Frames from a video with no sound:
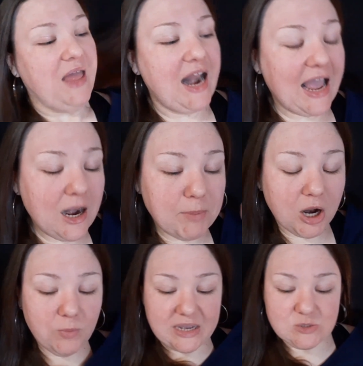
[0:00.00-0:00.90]
And I had to
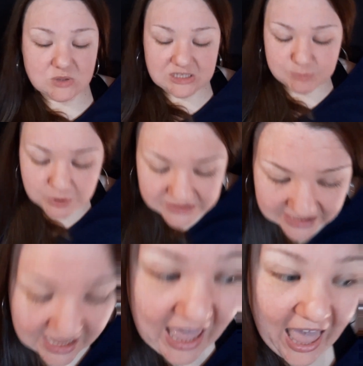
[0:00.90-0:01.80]
part ways with this
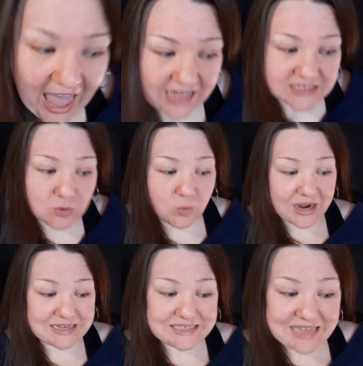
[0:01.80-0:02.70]
person. And when
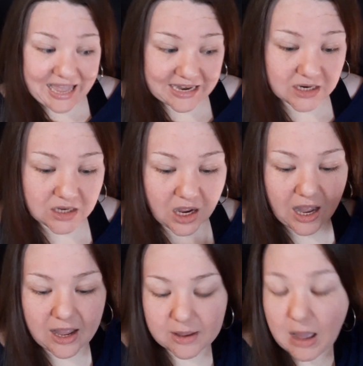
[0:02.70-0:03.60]
I said,
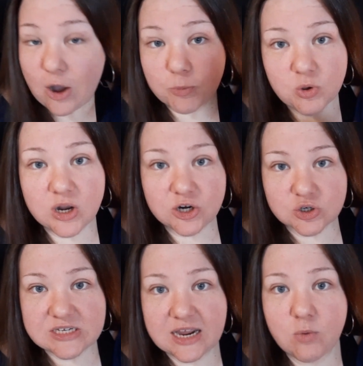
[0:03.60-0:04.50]
I, I hope you can
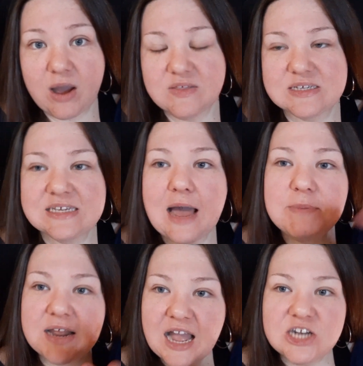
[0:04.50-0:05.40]
understand why this is
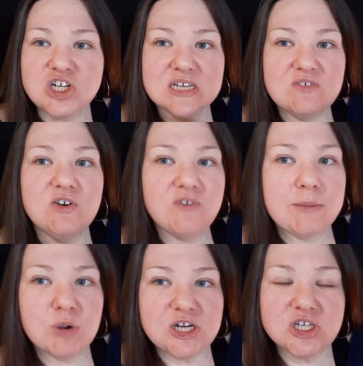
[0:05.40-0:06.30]
happening. I just feel
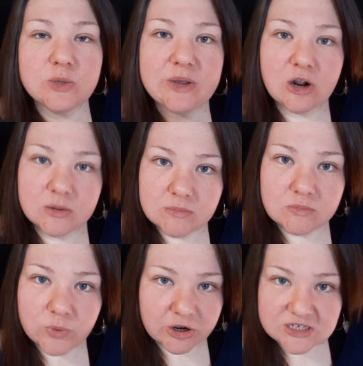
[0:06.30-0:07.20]
vibrationally we are
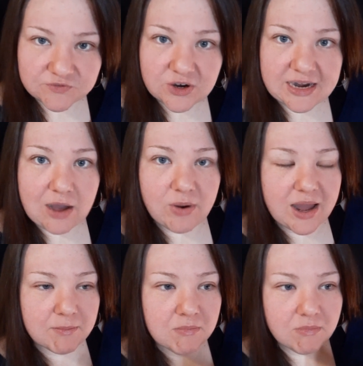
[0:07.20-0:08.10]
we are different now and
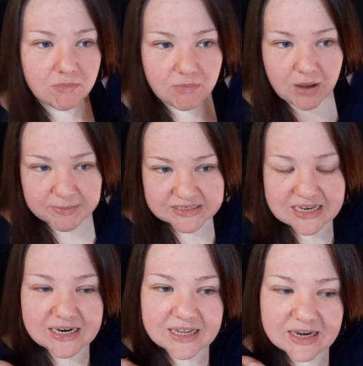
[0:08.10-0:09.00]
I'm I'm
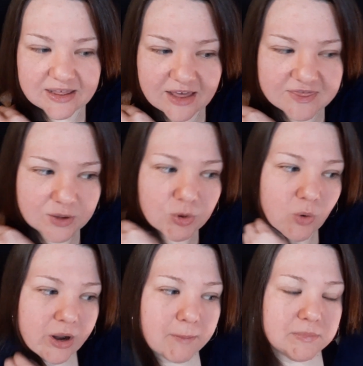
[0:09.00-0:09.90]
ascending and I, I think we're
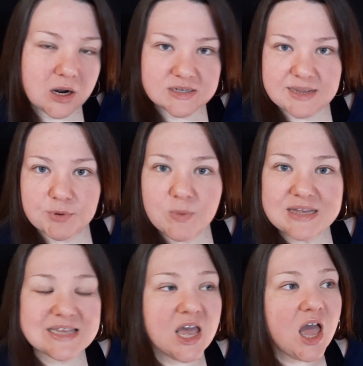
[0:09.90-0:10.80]
going our, our separate
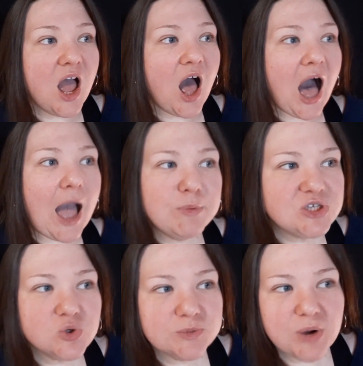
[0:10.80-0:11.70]
ways. I was
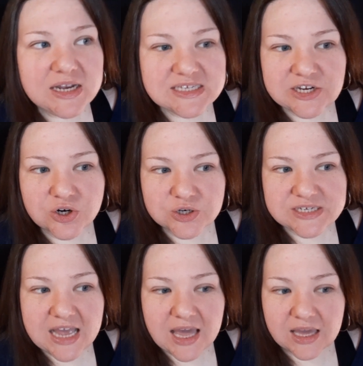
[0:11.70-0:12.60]
so surprised to hear her
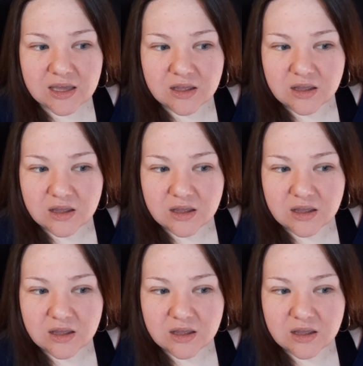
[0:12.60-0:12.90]
say,